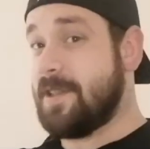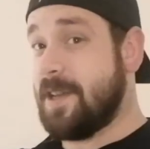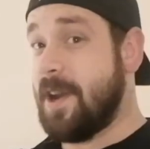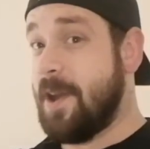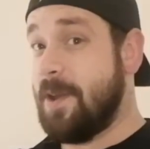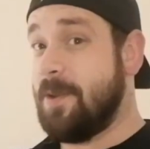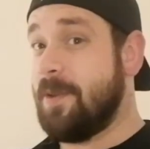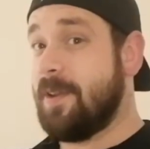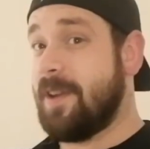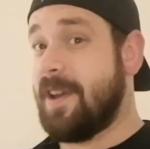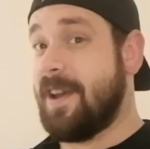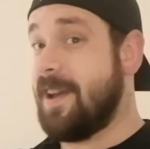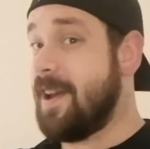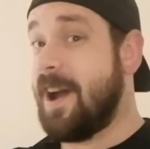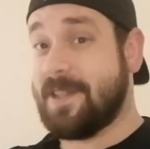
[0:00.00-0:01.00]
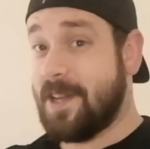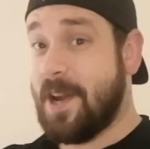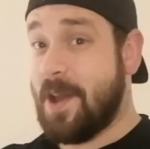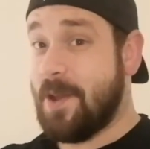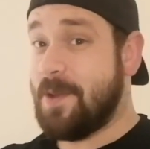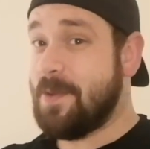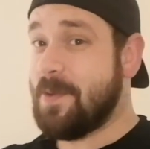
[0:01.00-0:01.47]
I don't know. Uh, I don't
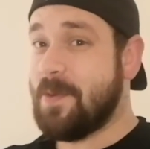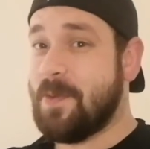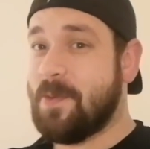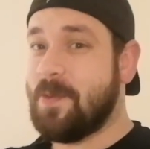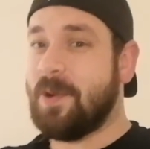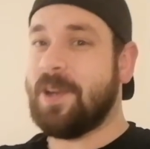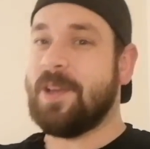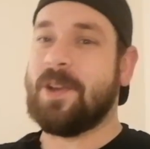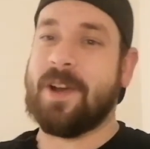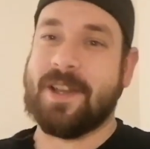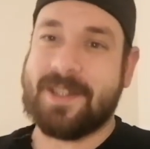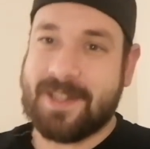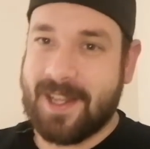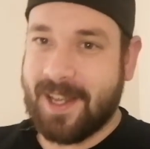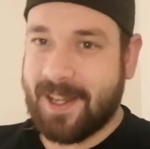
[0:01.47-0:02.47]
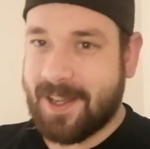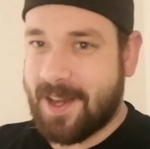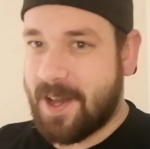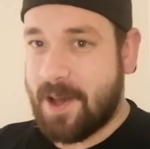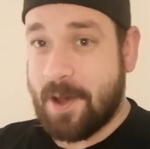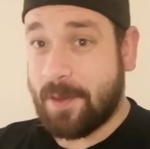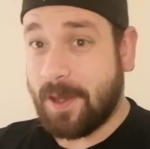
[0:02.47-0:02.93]
know. What do you guys think?
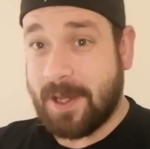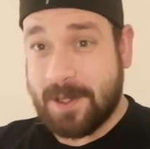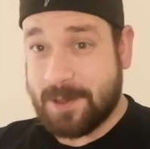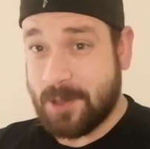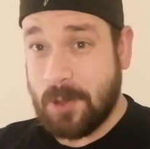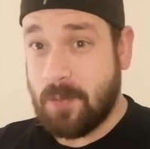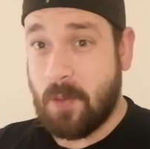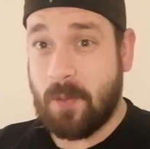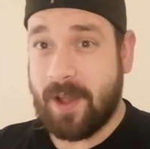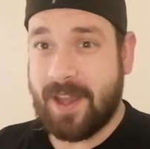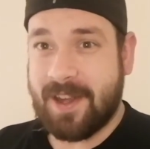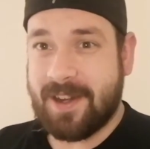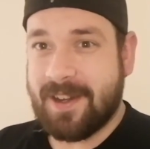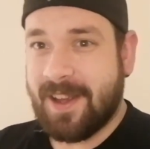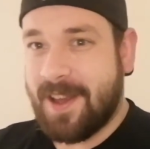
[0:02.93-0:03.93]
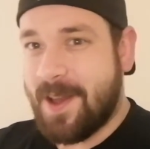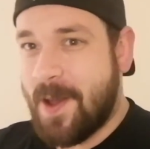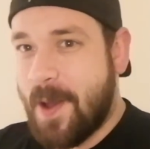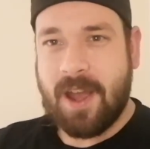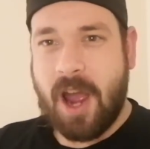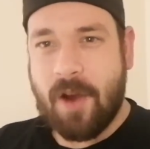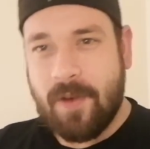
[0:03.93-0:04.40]
I think it's super weird.
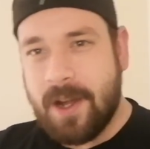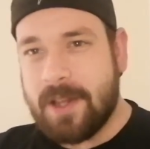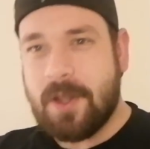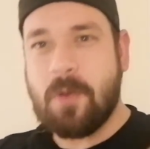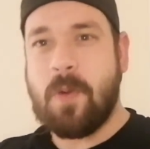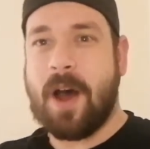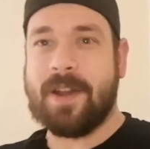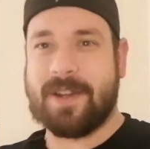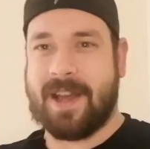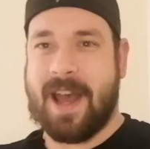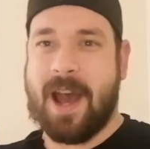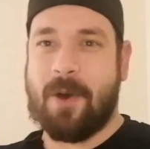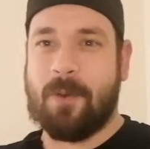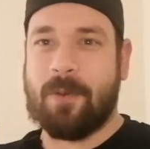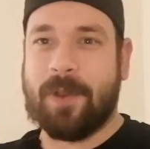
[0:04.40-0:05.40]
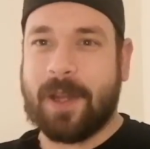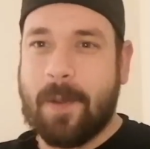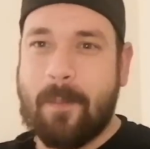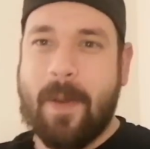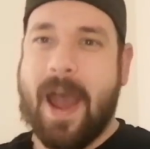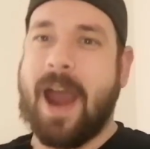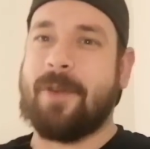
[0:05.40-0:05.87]
I really do wonder how the
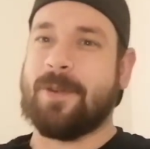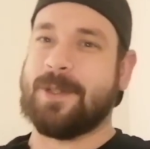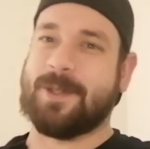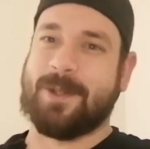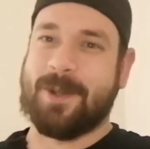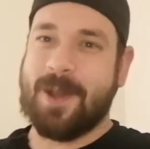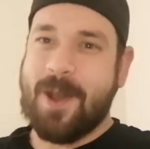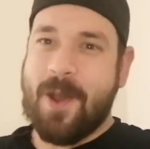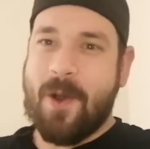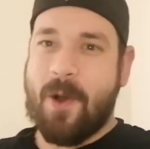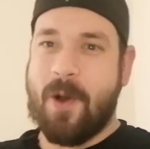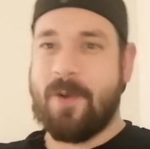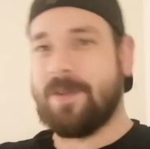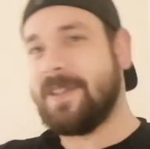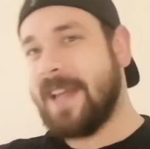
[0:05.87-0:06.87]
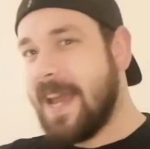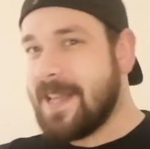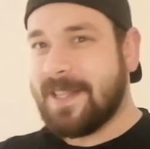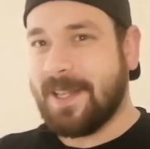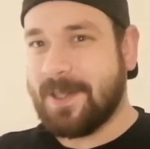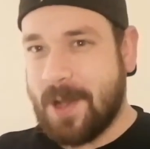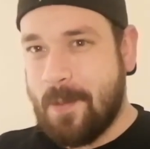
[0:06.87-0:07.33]
comparison of
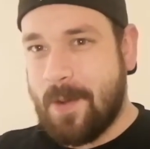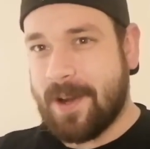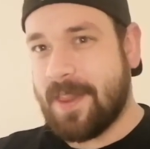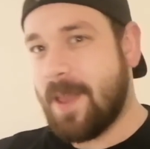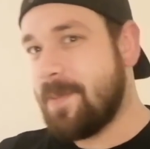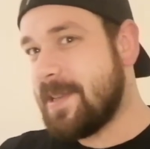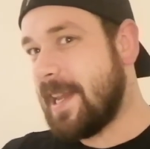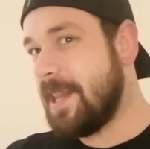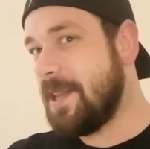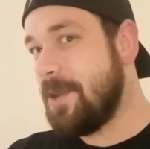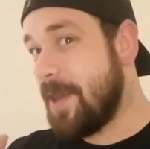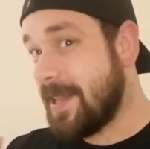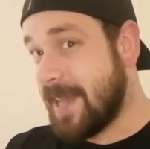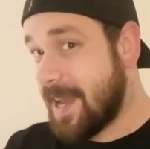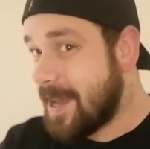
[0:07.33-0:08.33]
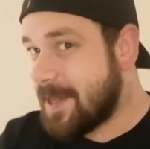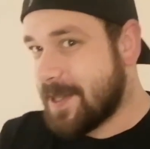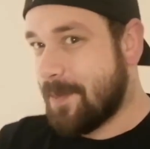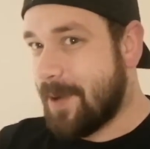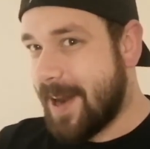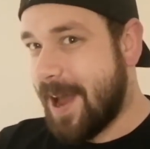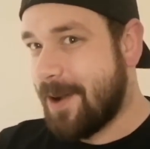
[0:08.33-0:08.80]
dating someone and then telling you they dated
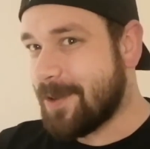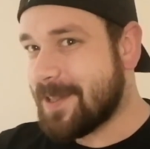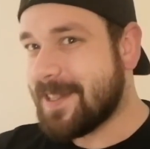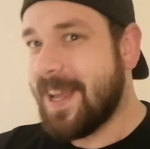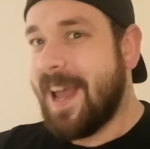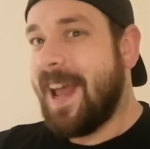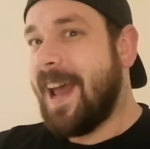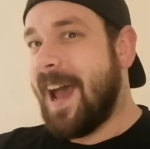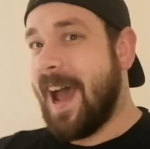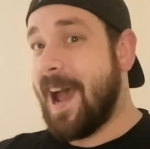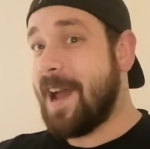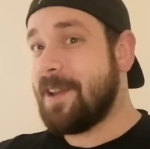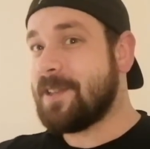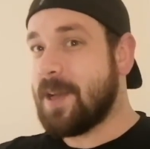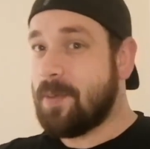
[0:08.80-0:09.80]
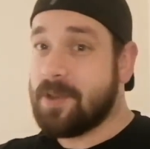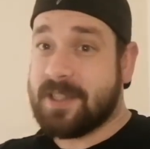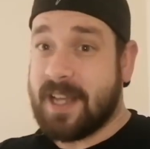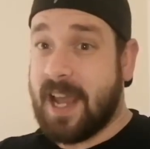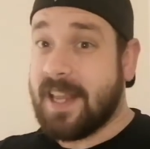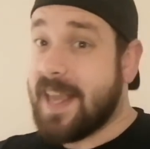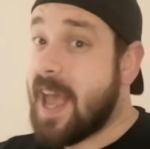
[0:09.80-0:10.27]
someone else, and someone
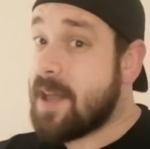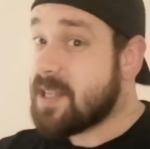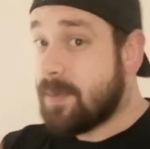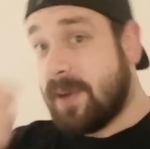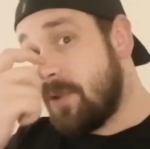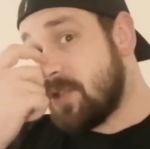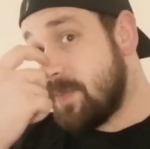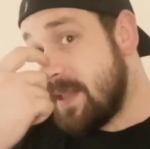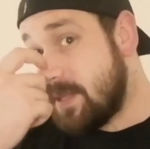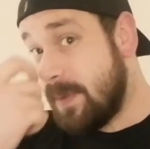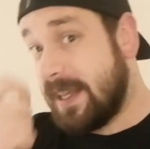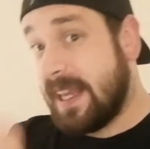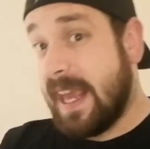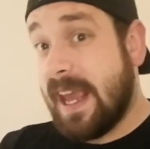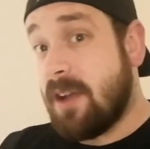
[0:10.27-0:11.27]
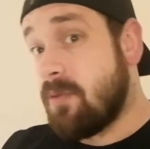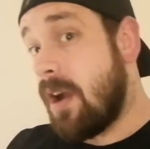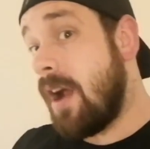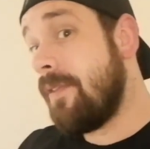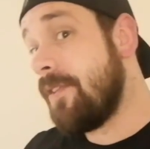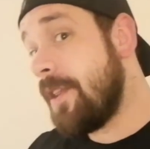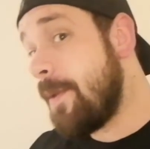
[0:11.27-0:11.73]
saying, "Yeah, someone else was meant to be king
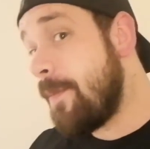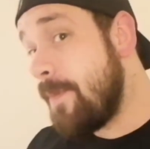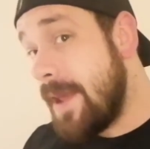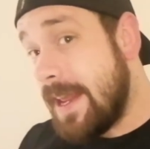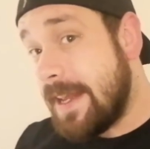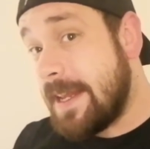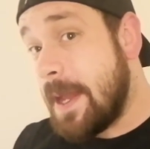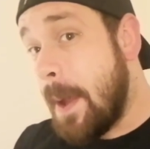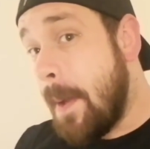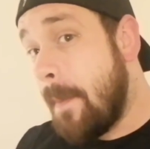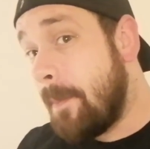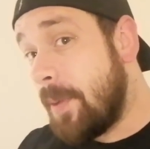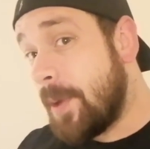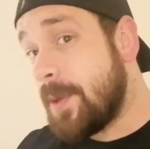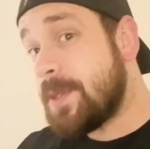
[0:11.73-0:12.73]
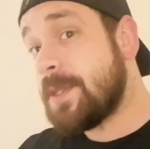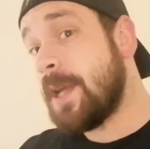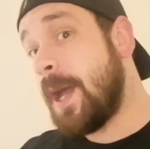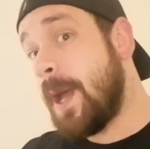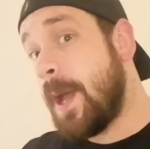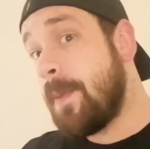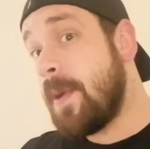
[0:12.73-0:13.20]
rather than me," but
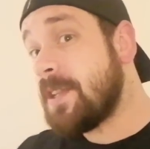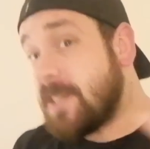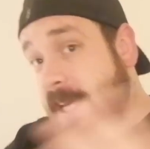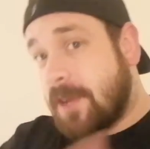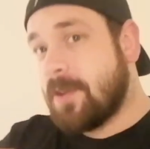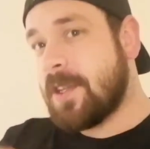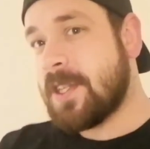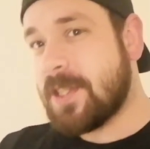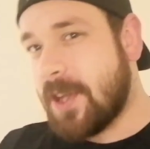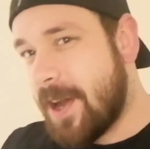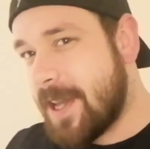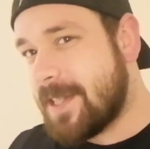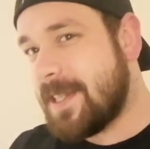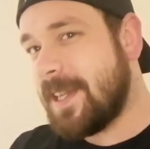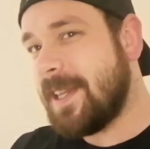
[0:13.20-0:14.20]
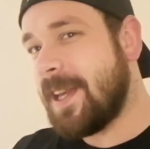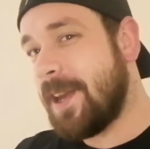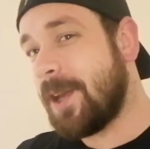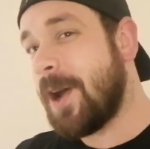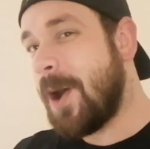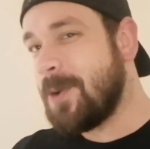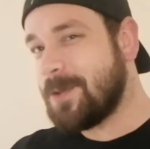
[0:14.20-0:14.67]
uh, a secret society and
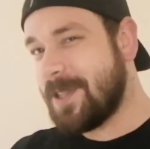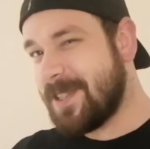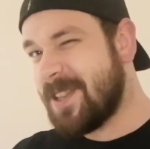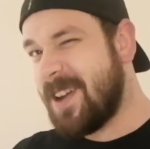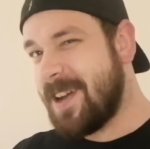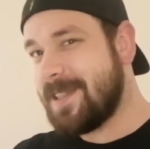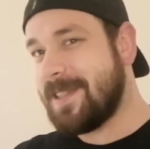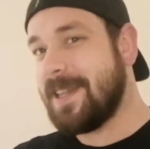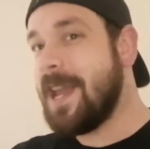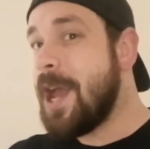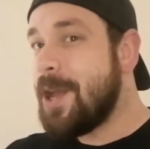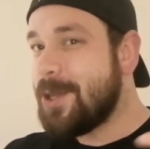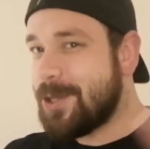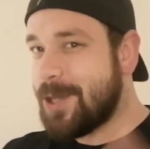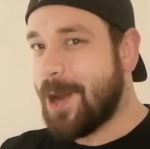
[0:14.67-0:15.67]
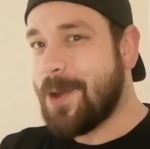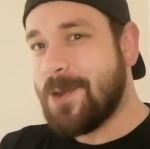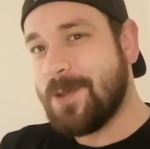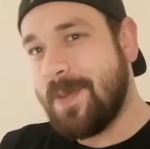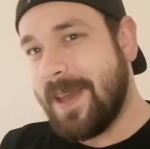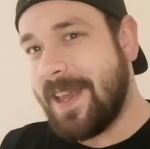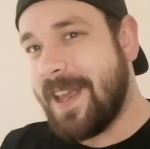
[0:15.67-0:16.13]
a cult society
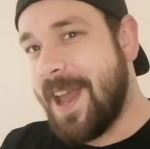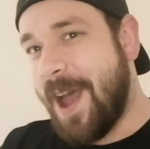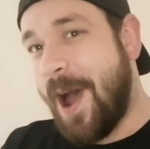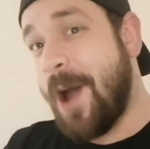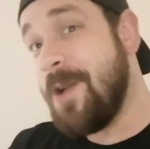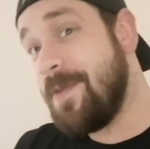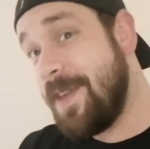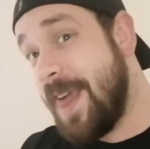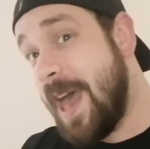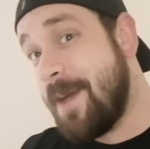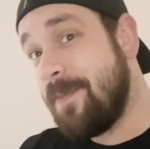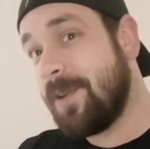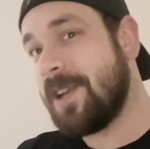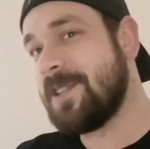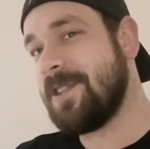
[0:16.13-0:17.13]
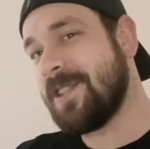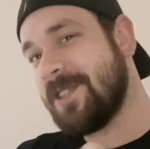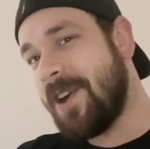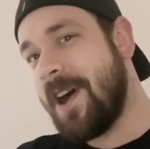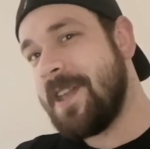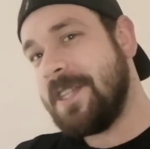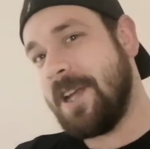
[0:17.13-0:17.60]
chose me over them because of the
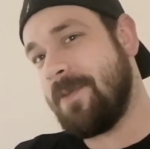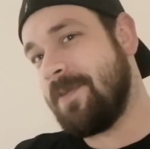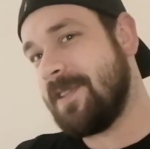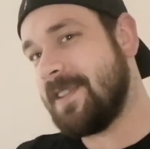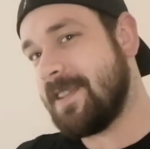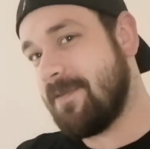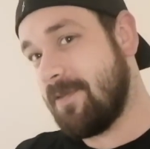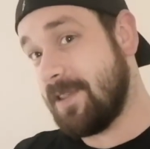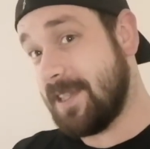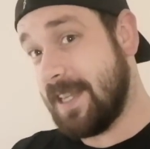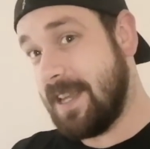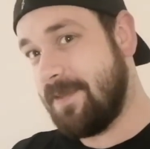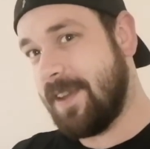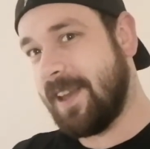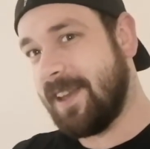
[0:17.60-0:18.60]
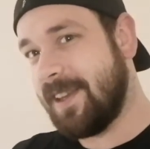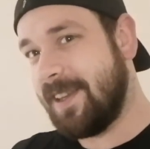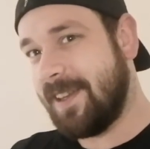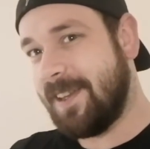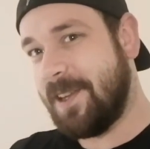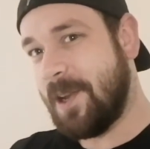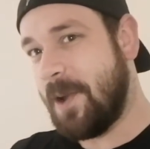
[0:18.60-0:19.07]
signs I was receiving.
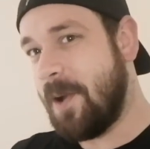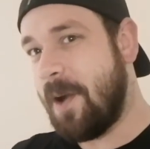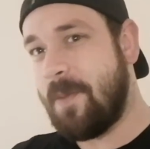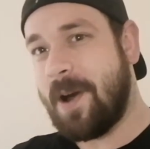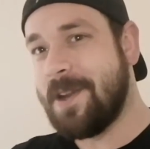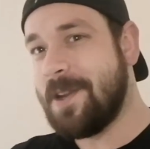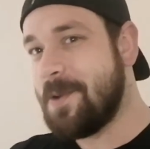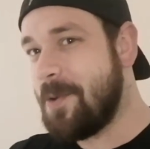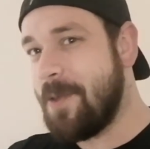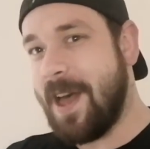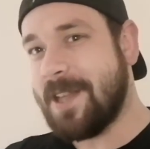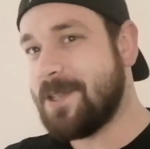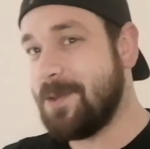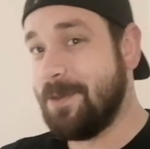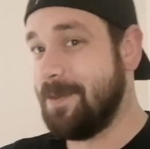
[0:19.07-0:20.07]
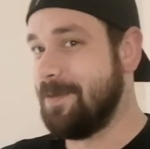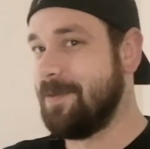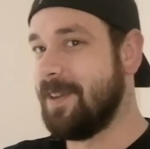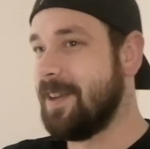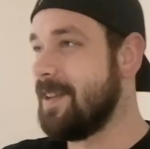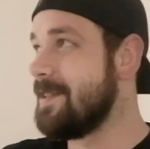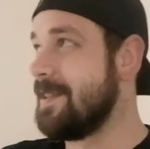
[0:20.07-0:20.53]
You know, I wonder what that sort of
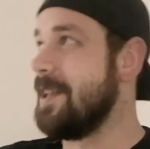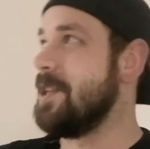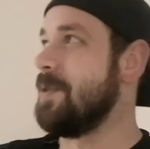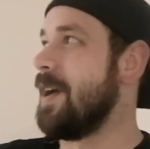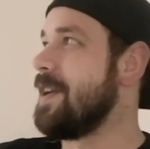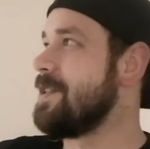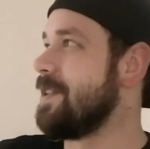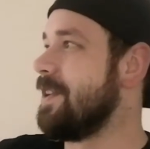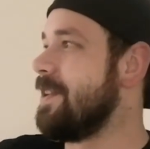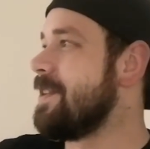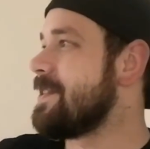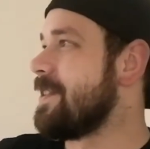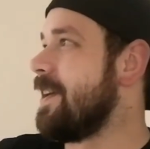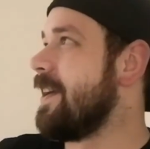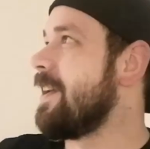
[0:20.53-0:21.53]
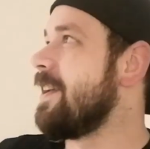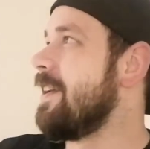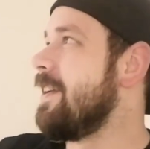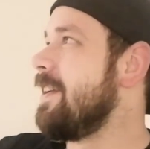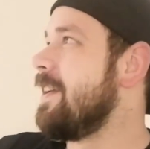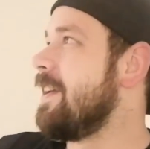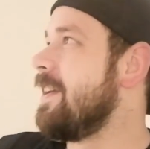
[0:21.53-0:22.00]
situation looks like.